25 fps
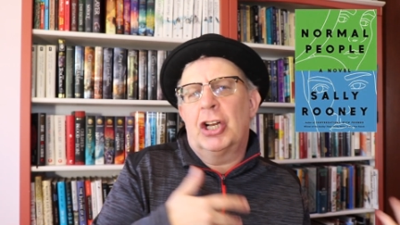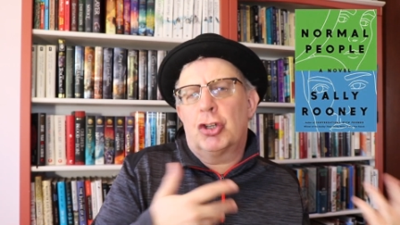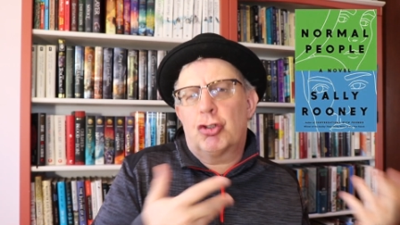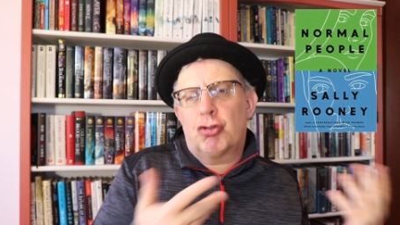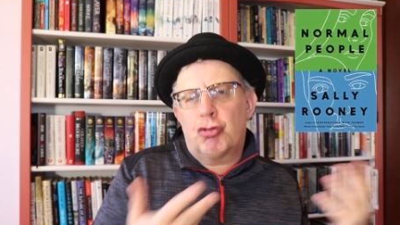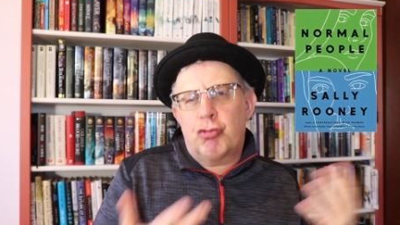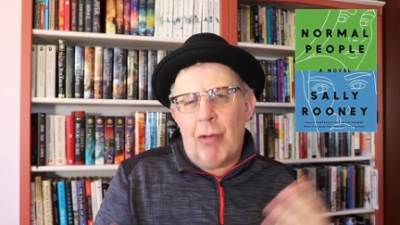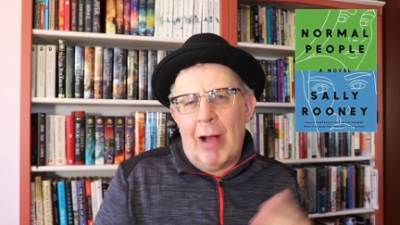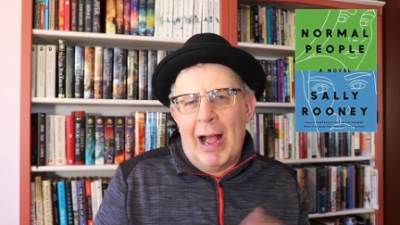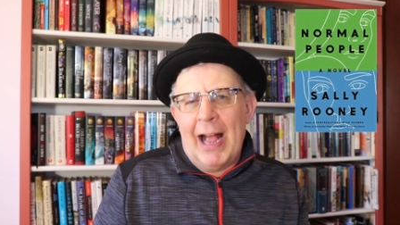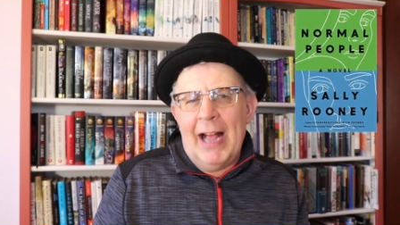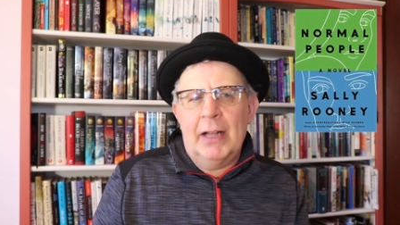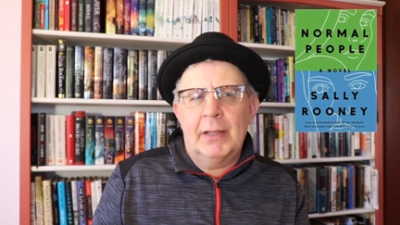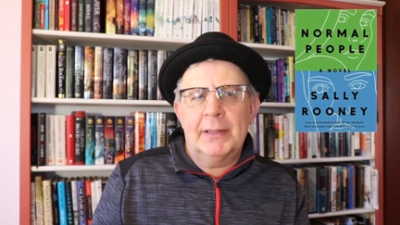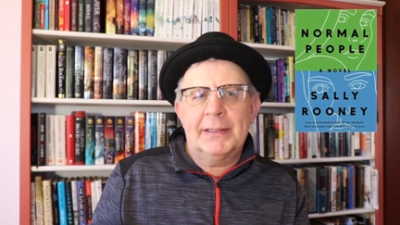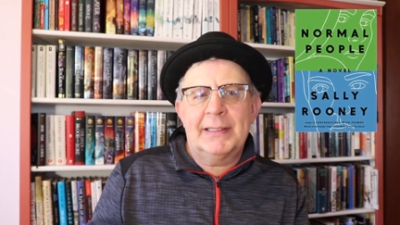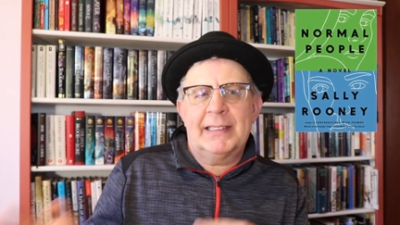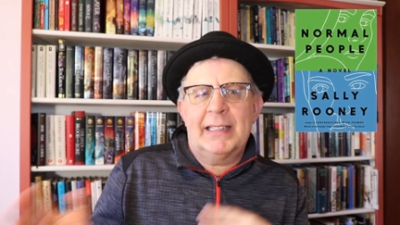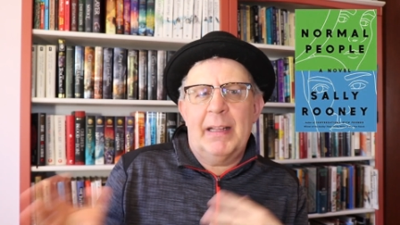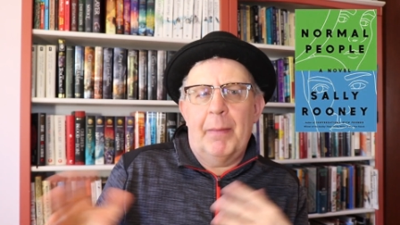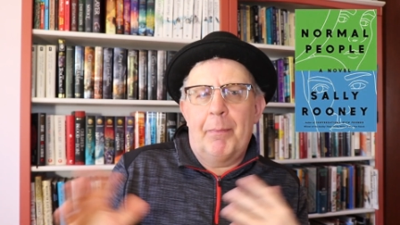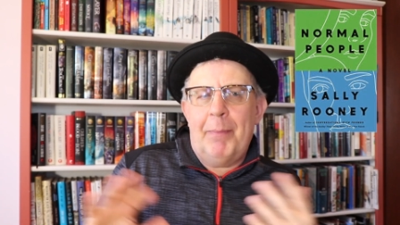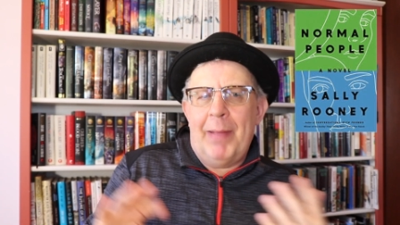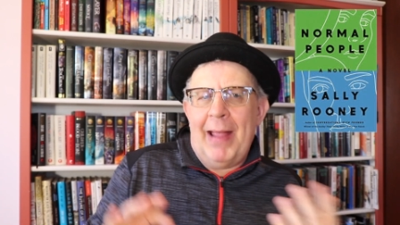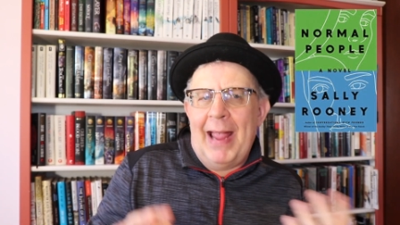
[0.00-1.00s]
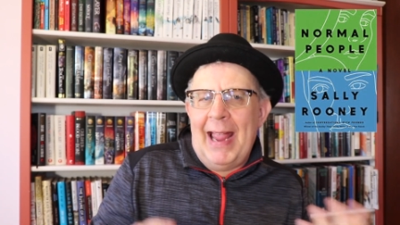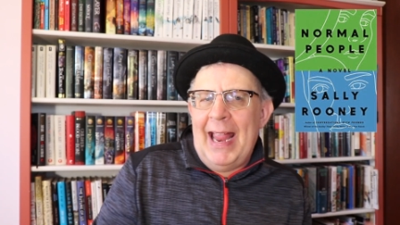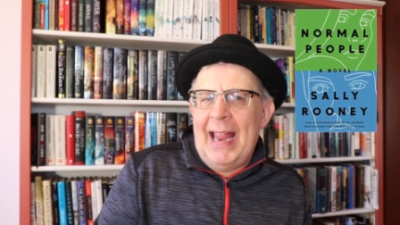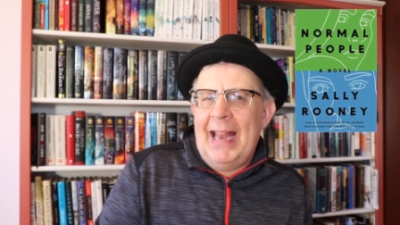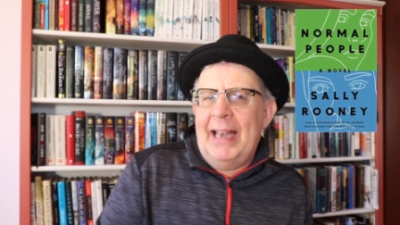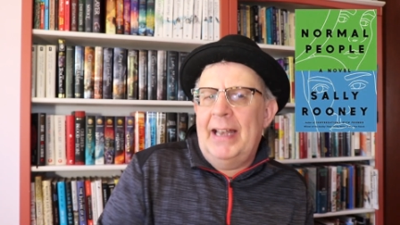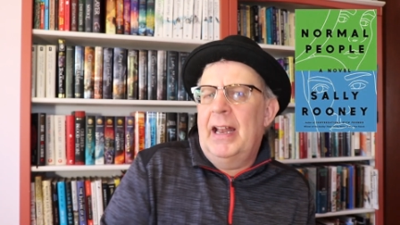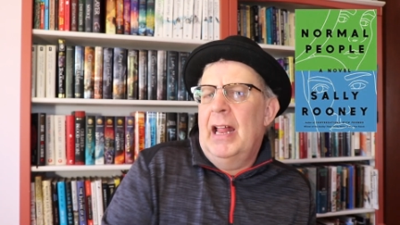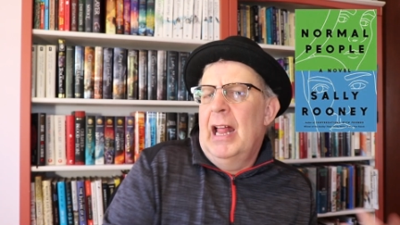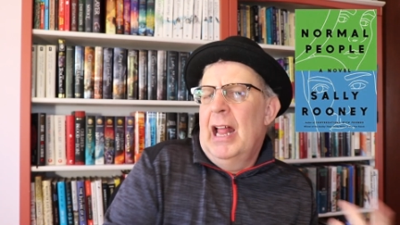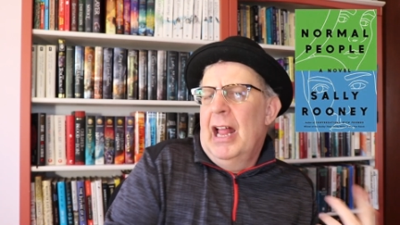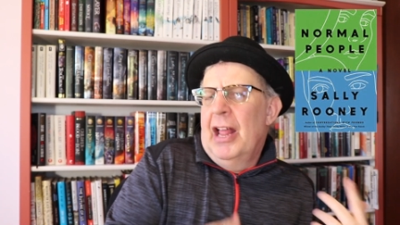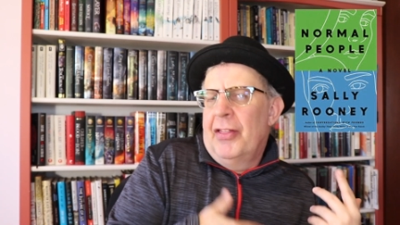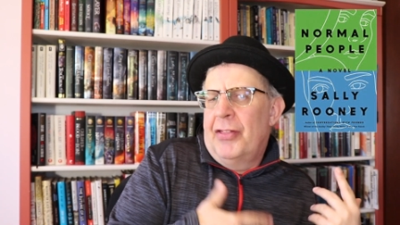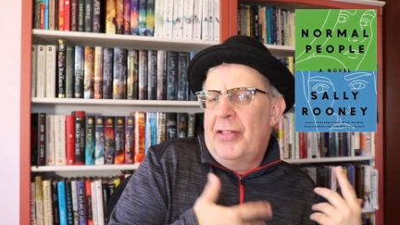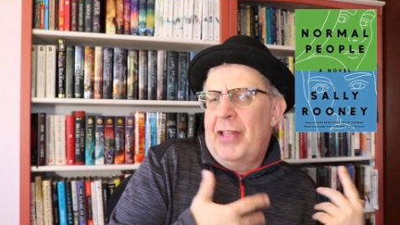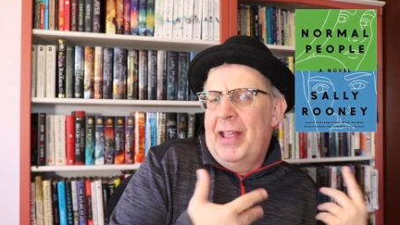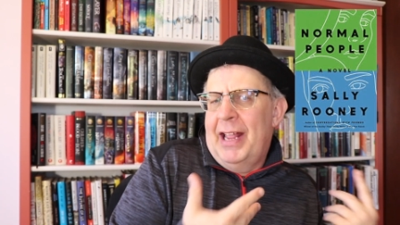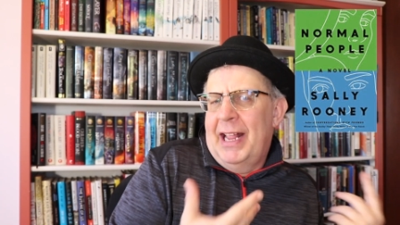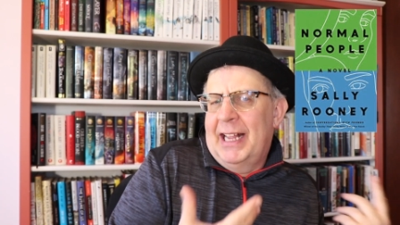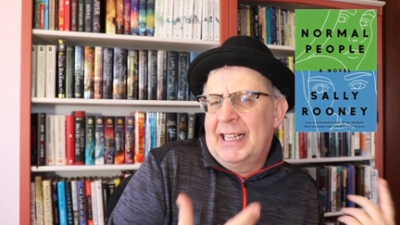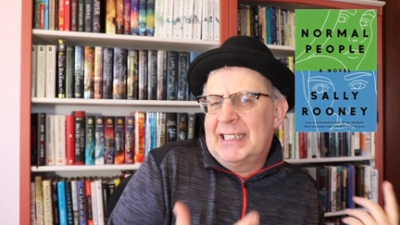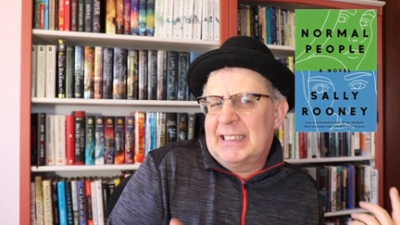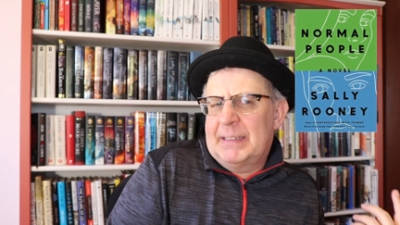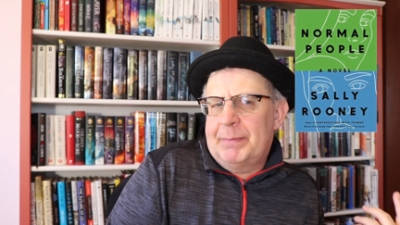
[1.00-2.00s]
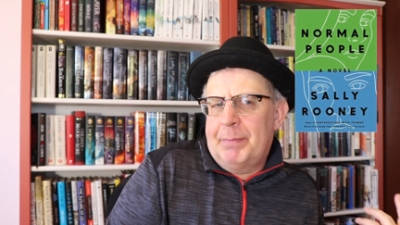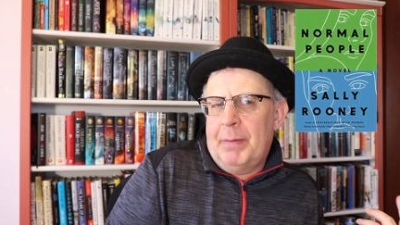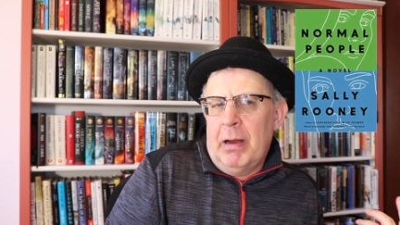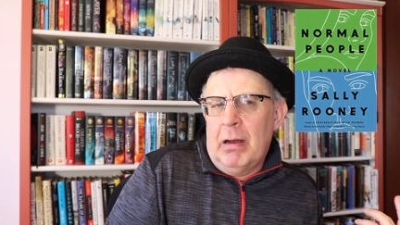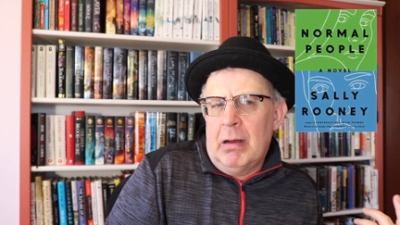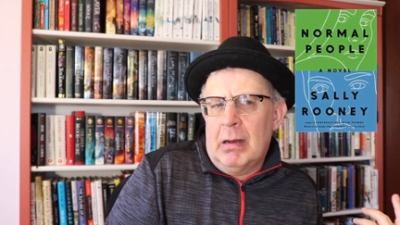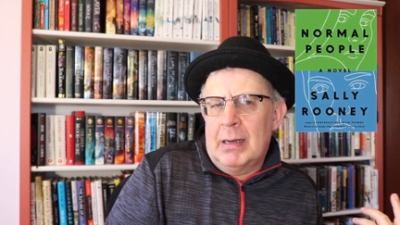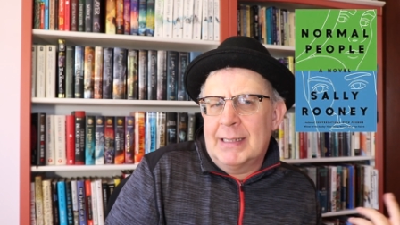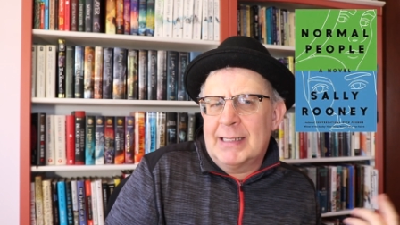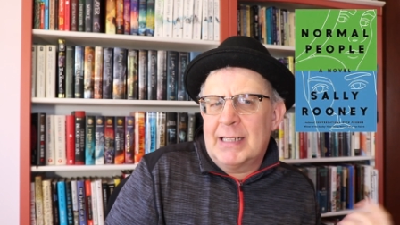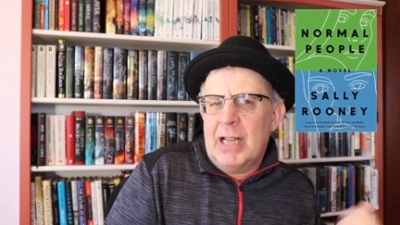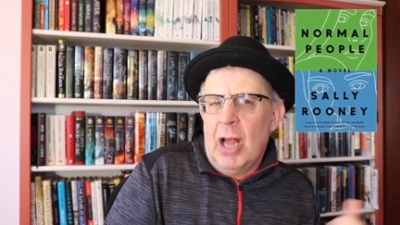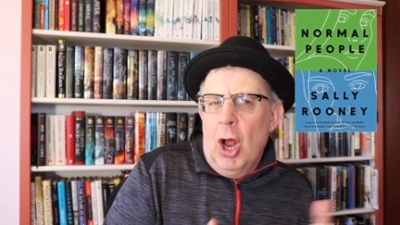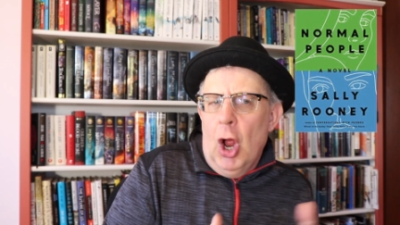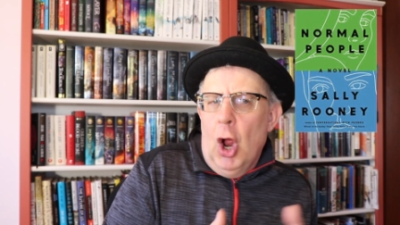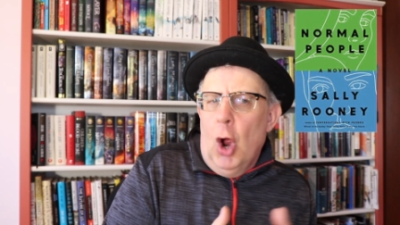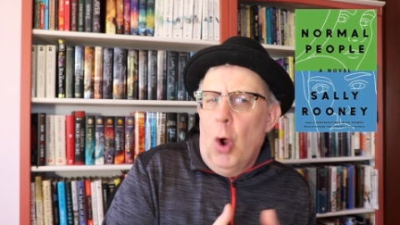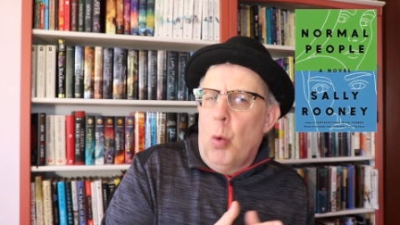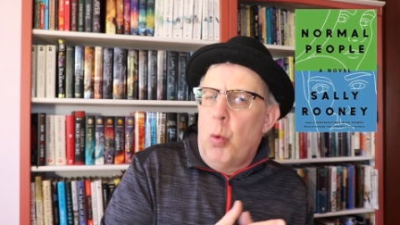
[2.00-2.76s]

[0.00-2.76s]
the trials, the pain they experience